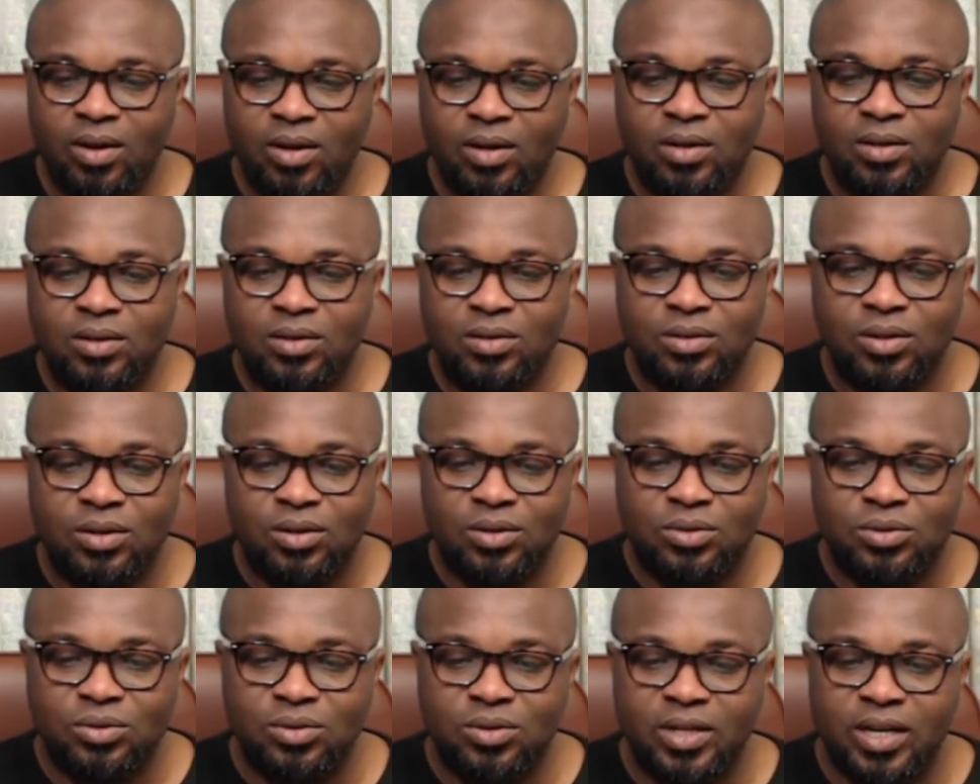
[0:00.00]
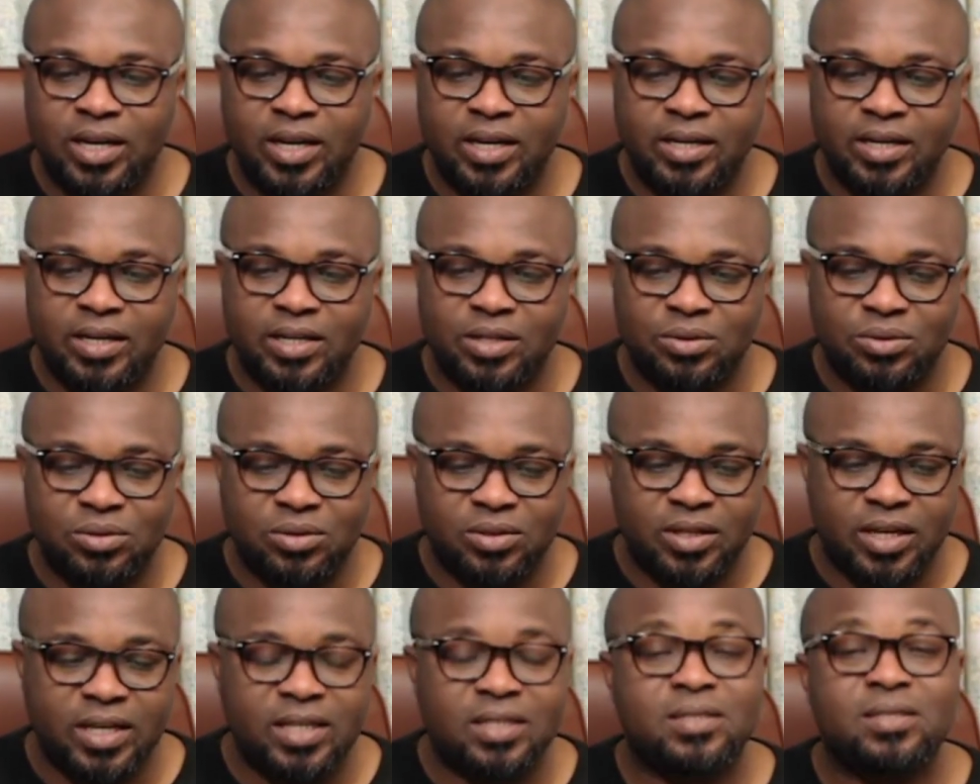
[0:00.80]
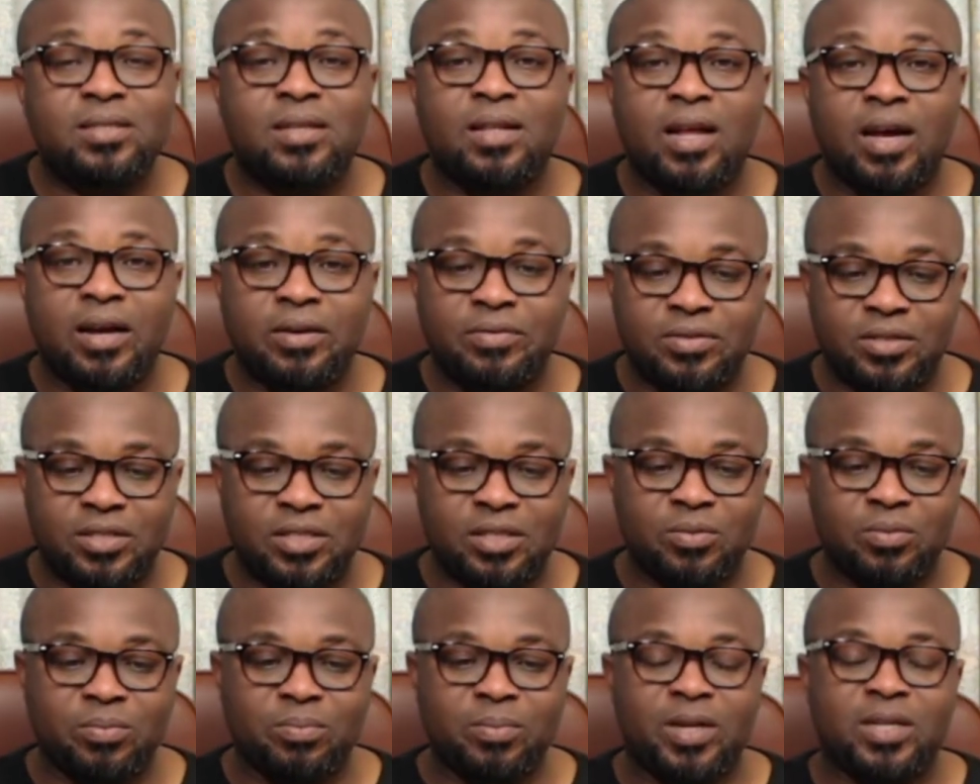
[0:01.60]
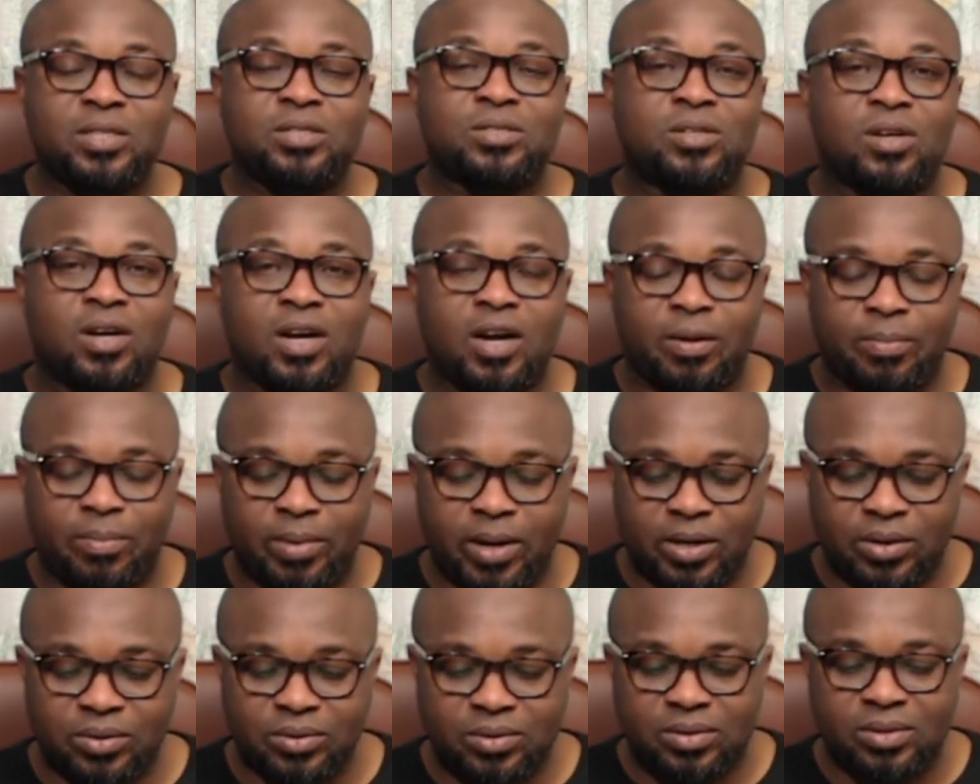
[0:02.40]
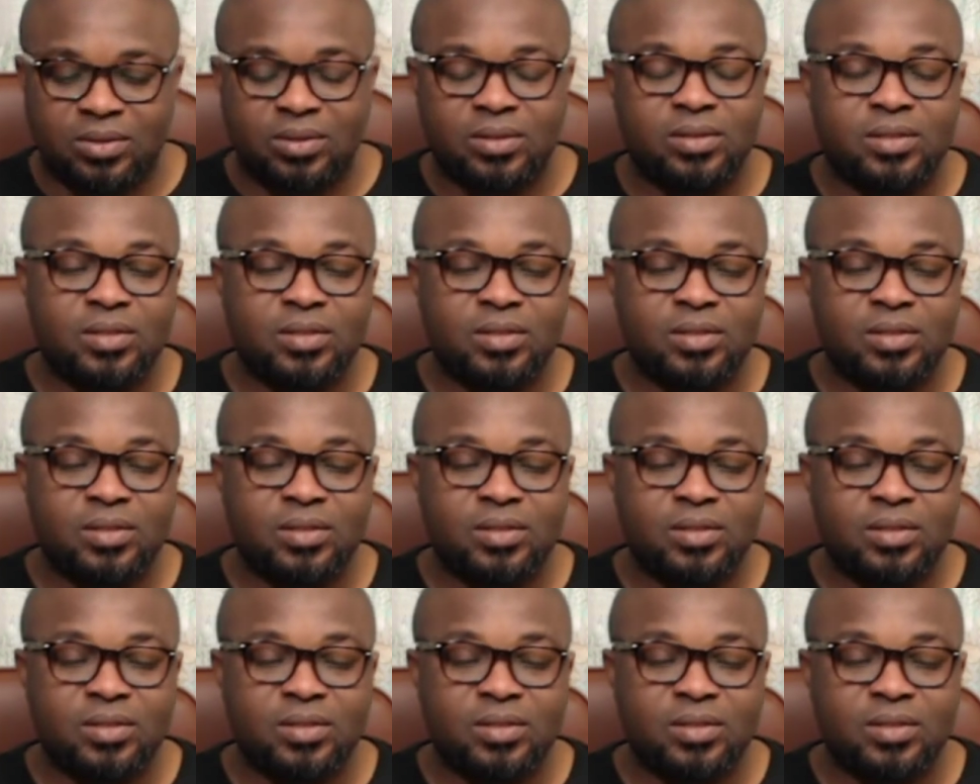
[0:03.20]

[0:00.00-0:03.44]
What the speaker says: So today, in today's live stream, let's talk about